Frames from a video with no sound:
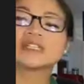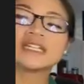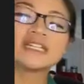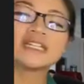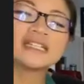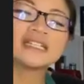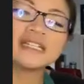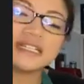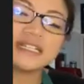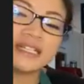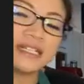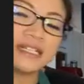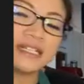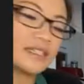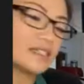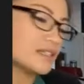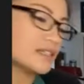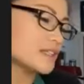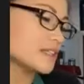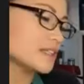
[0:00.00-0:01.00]
cooking
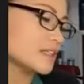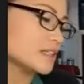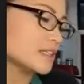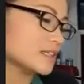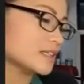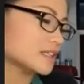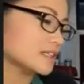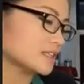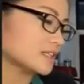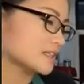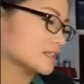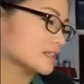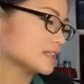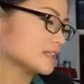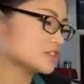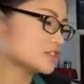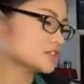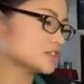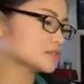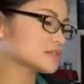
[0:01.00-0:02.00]
and
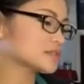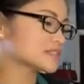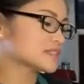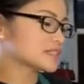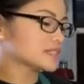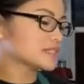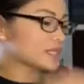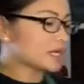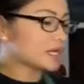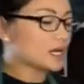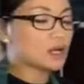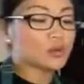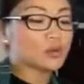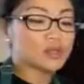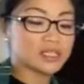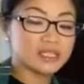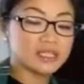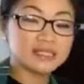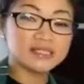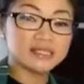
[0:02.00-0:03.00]
let you see how
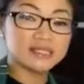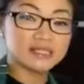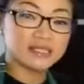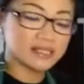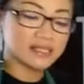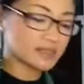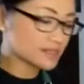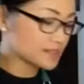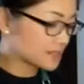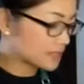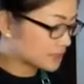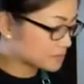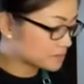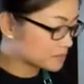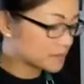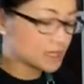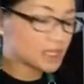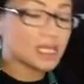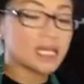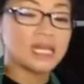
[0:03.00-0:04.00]
easy this can
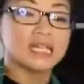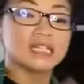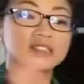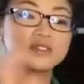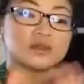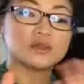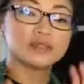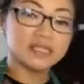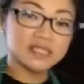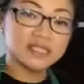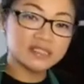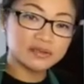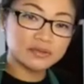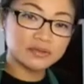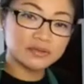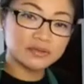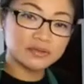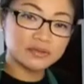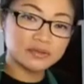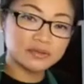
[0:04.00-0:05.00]
be. So this
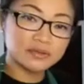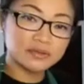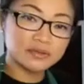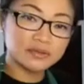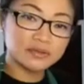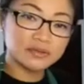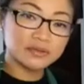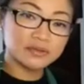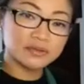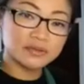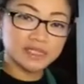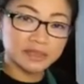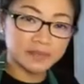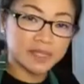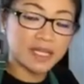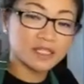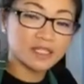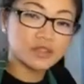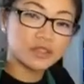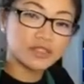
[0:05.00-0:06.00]

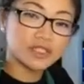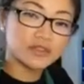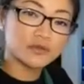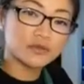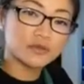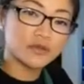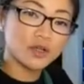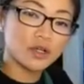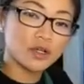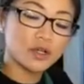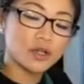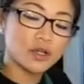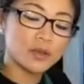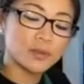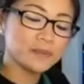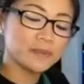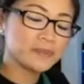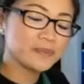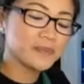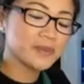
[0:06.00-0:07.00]
recipe, I got it
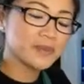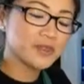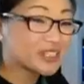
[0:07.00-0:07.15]
from,